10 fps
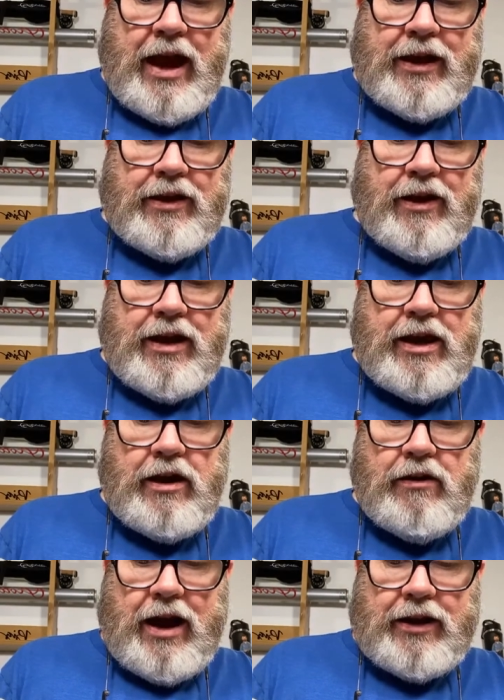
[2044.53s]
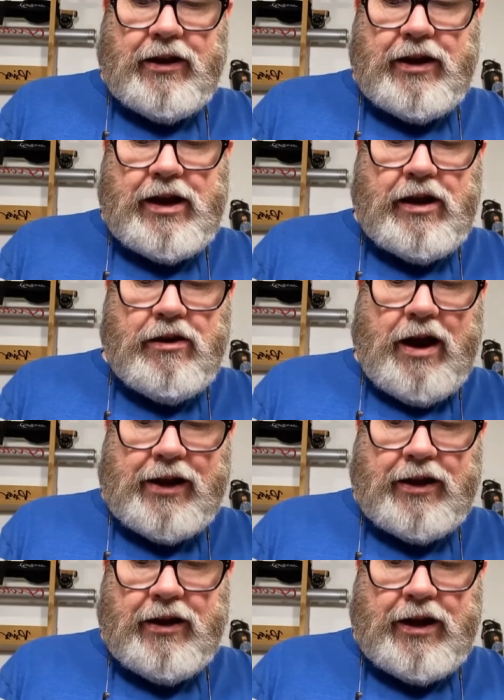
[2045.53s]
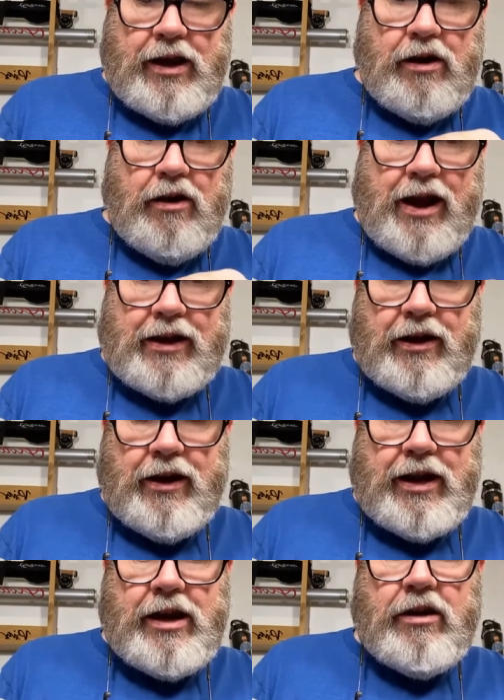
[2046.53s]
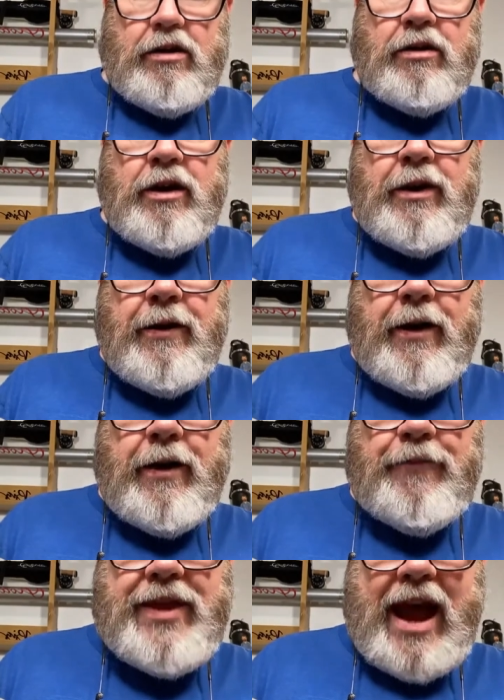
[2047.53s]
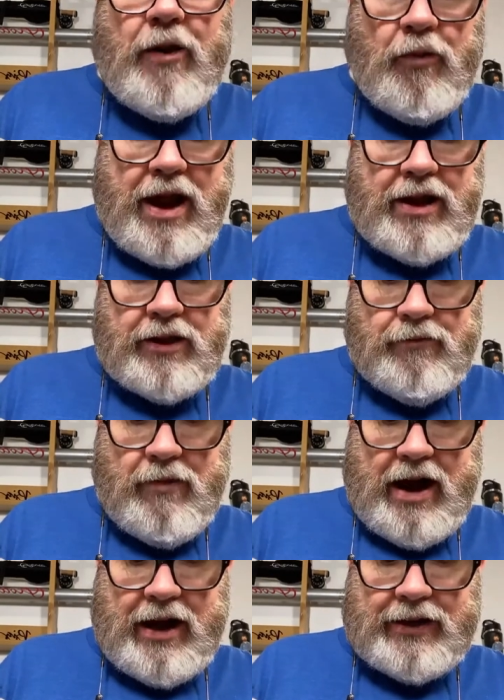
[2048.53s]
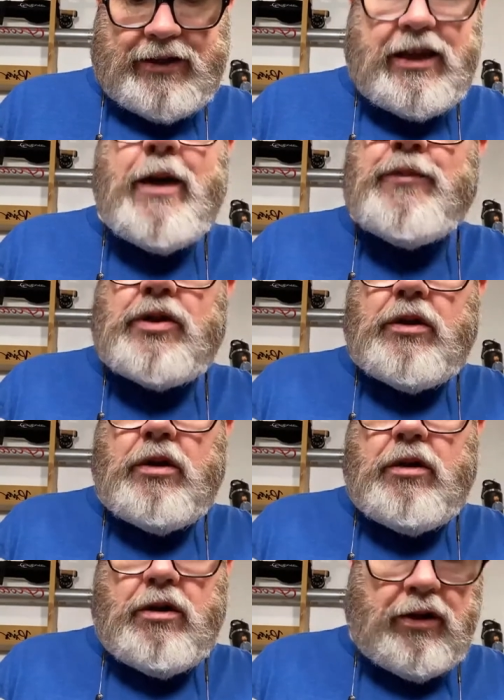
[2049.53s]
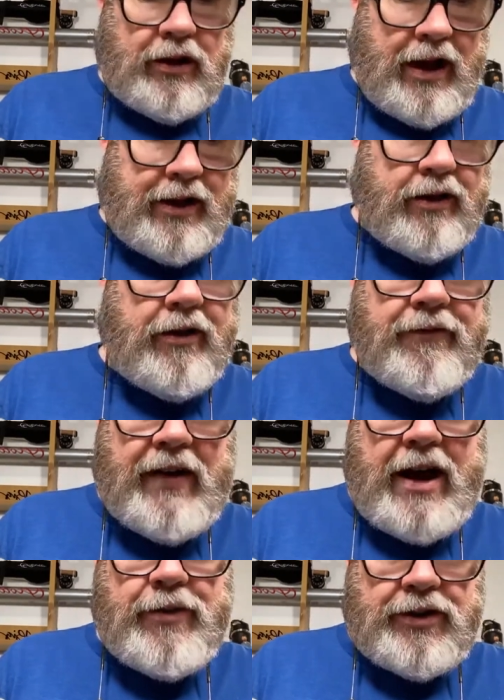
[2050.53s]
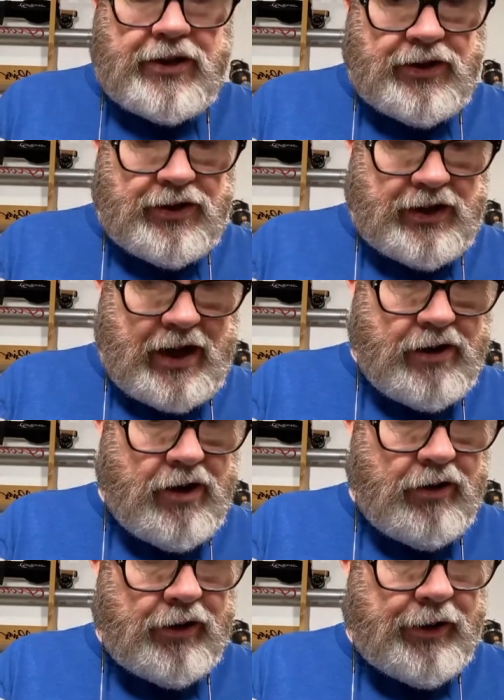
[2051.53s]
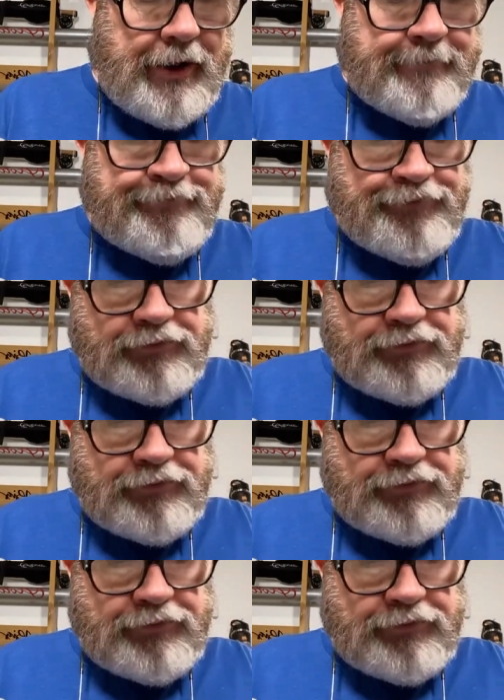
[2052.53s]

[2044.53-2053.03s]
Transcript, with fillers: I cut here, I cut here, I cut here, I cut here. That way my tips are all aligned, or the fibers, I should say, are all aligned.